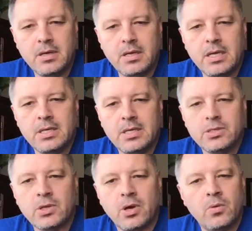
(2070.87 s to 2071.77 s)

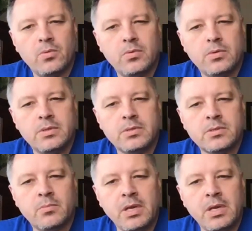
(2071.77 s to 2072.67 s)
So, some
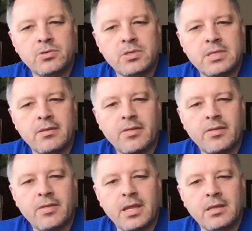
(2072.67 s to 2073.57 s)
interesting
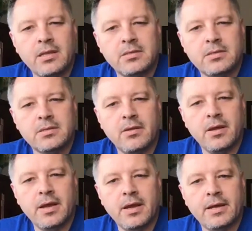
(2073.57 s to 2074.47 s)
things,
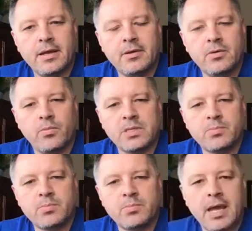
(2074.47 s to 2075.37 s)
uh, response
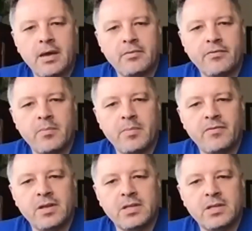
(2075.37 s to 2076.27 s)
coming out from
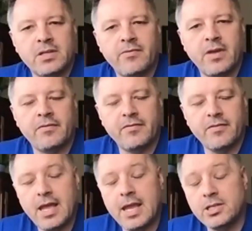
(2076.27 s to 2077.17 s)
FHA,
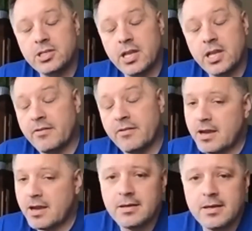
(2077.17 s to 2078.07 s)

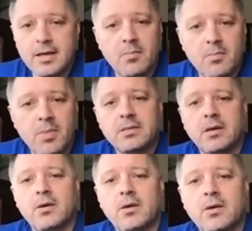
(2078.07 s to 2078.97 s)
FHFA. But
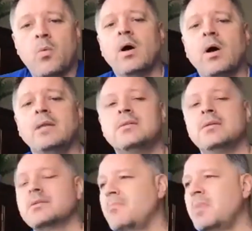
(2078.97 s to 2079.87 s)
uh, what does
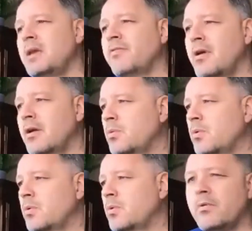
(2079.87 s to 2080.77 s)
that mean for
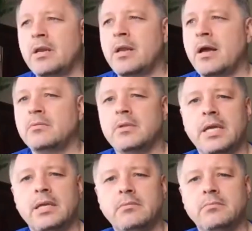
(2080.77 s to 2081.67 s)
everyone right now?
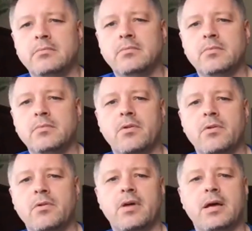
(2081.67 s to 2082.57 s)
Lynn, your
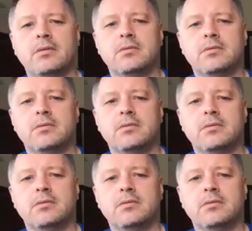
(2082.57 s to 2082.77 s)
thoughts?